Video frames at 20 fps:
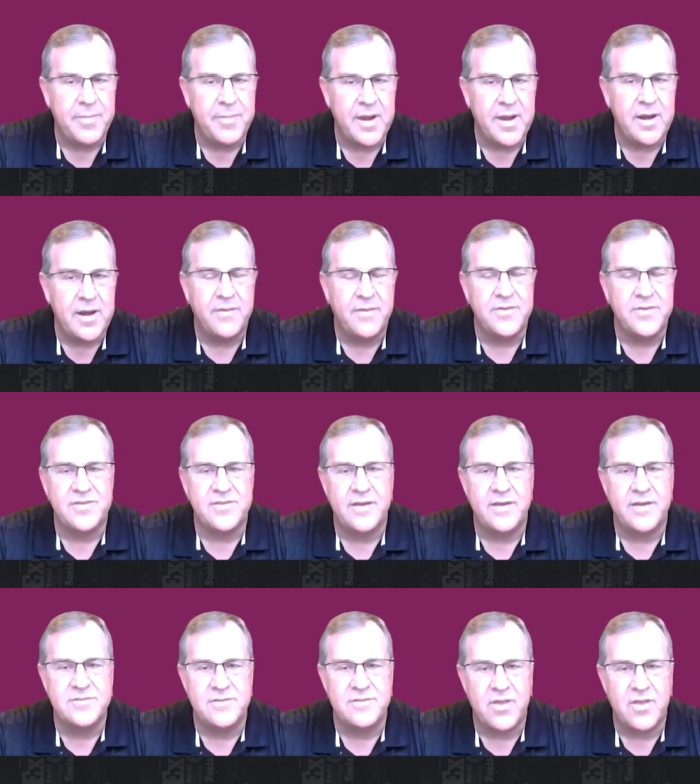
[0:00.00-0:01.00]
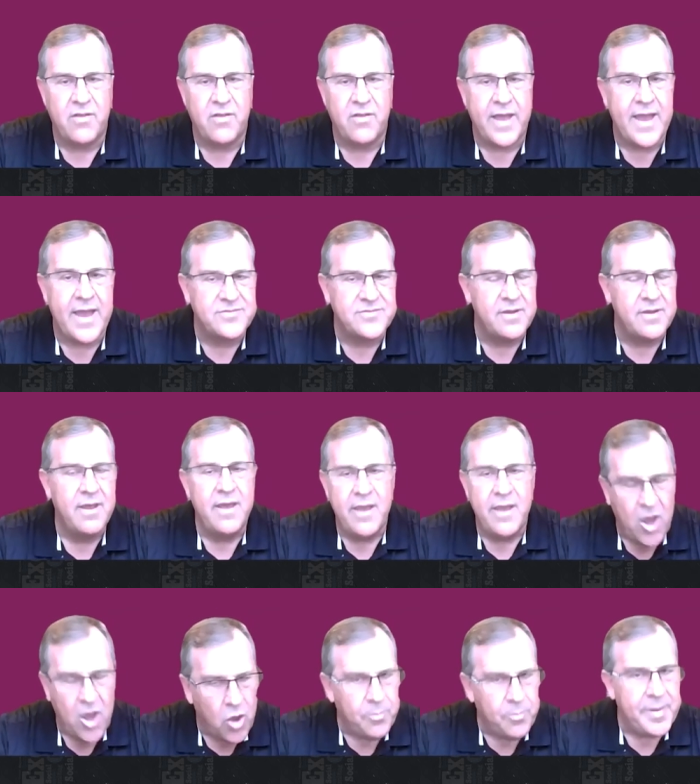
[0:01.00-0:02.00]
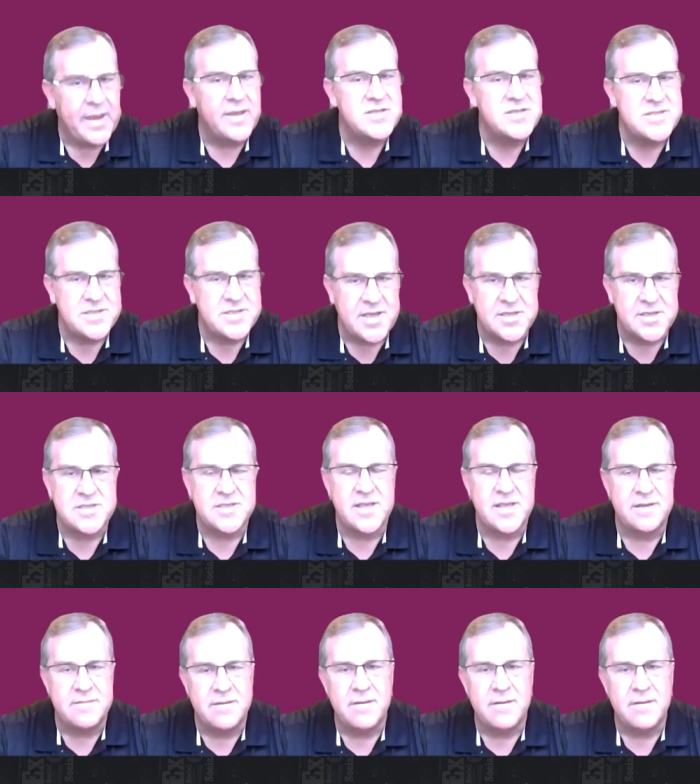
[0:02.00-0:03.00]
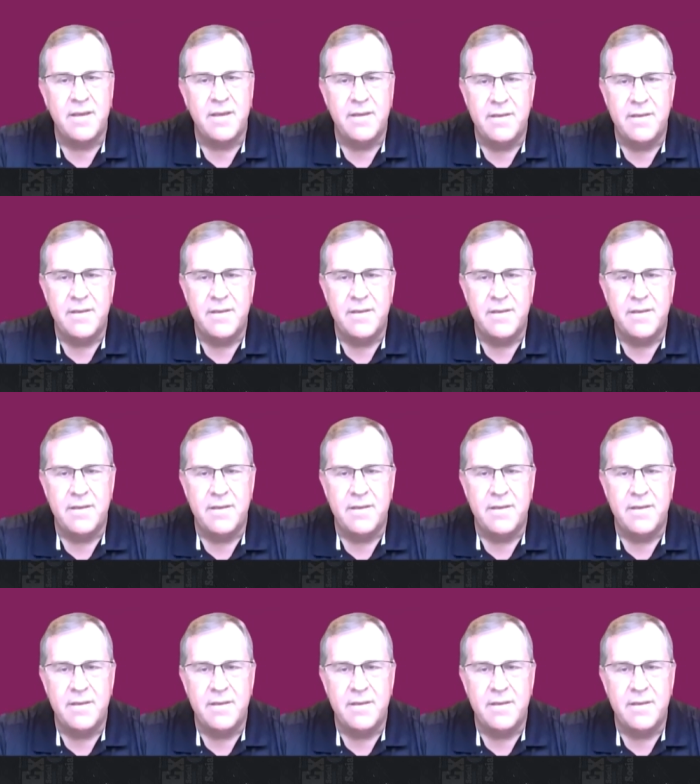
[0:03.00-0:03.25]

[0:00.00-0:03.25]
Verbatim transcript: depending on the size of the class, helping assist and